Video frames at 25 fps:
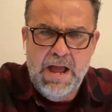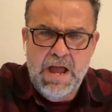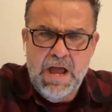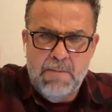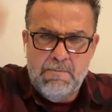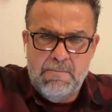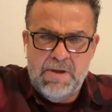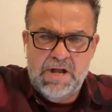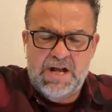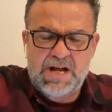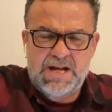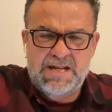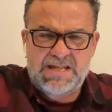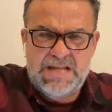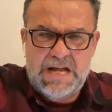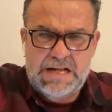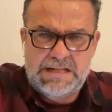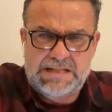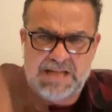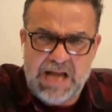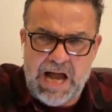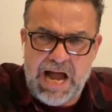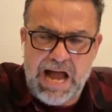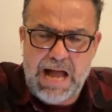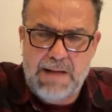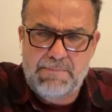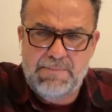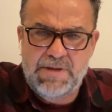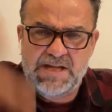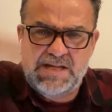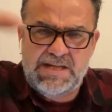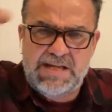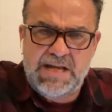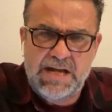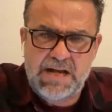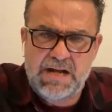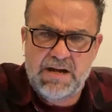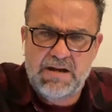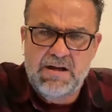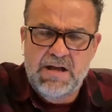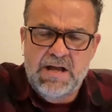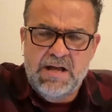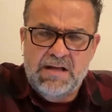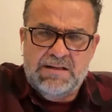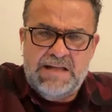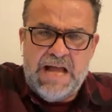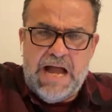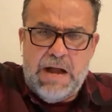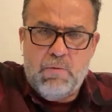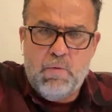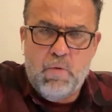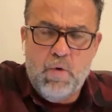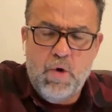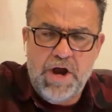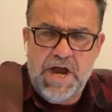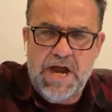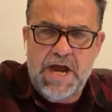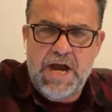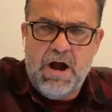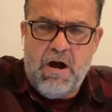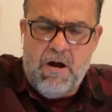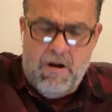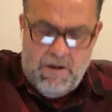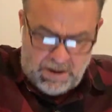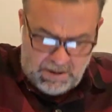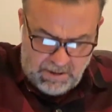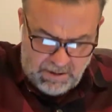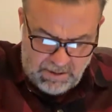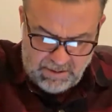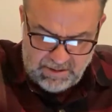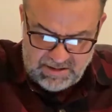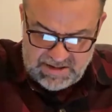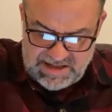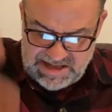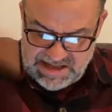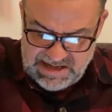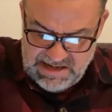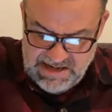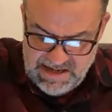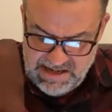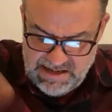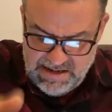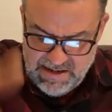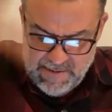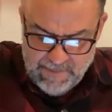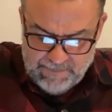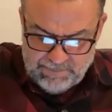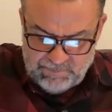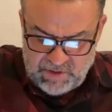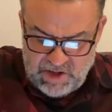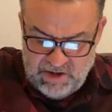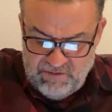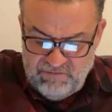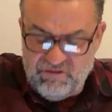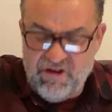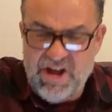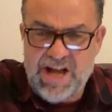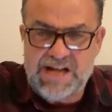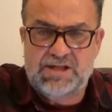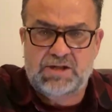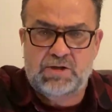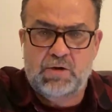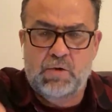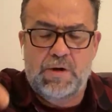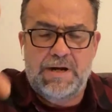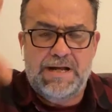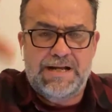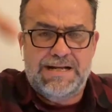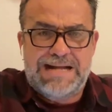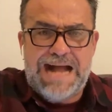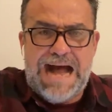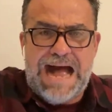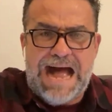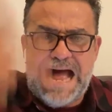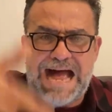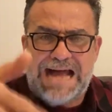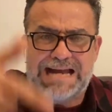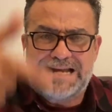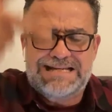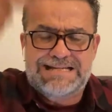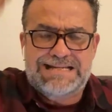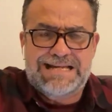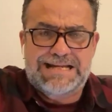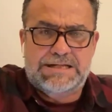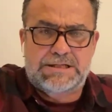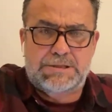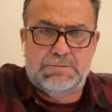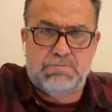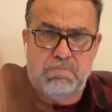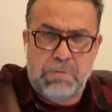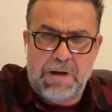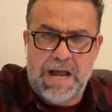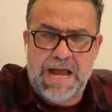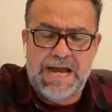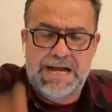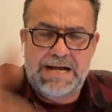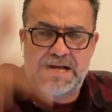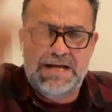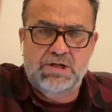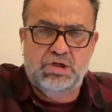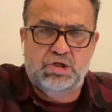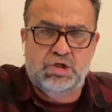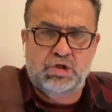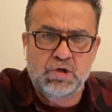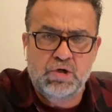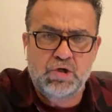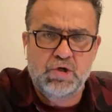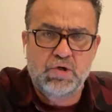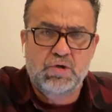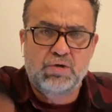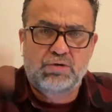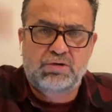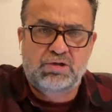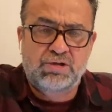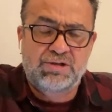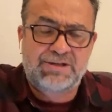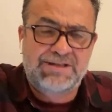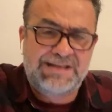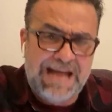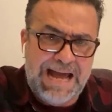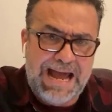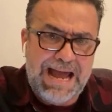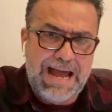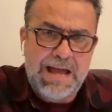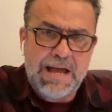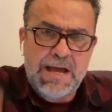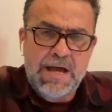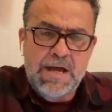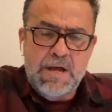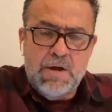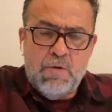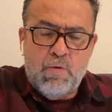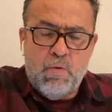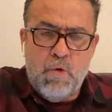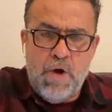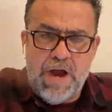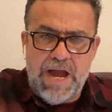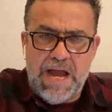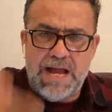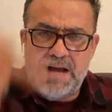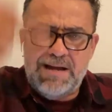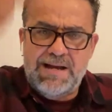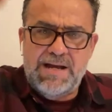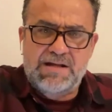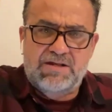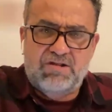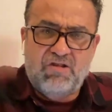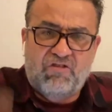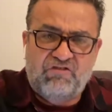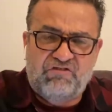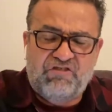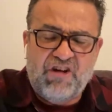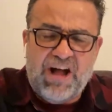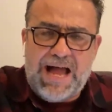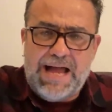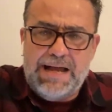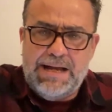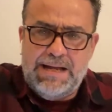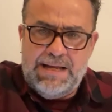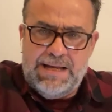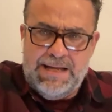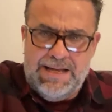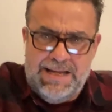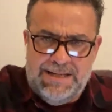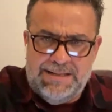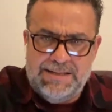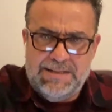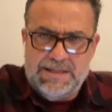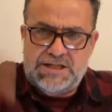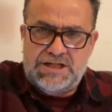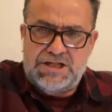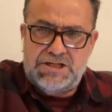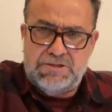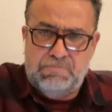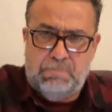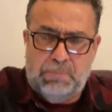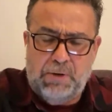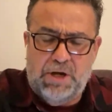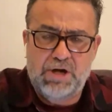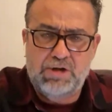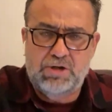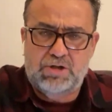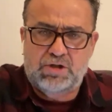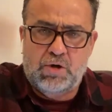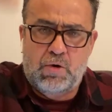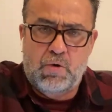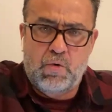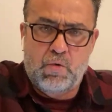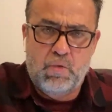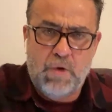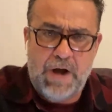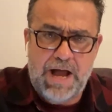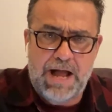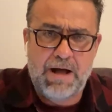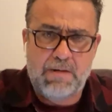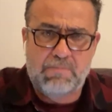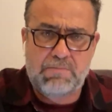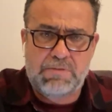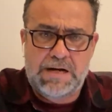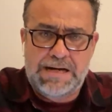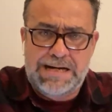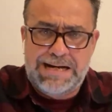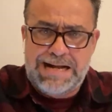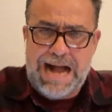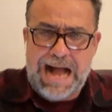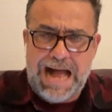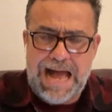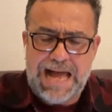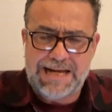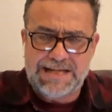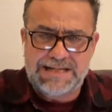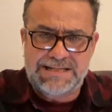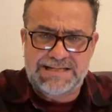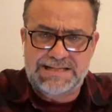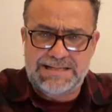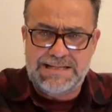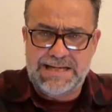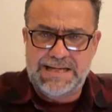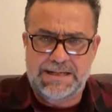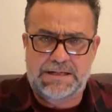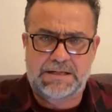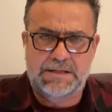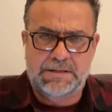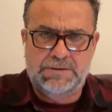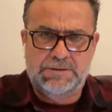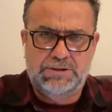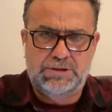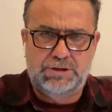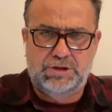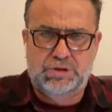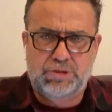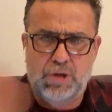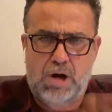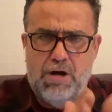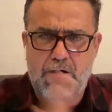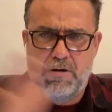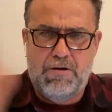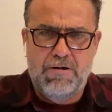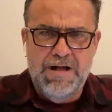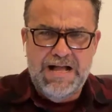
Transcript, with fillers: because the time is here that we are going to see the victory. God is explaining to you today we need to fight in the spiritual realm. God is in control.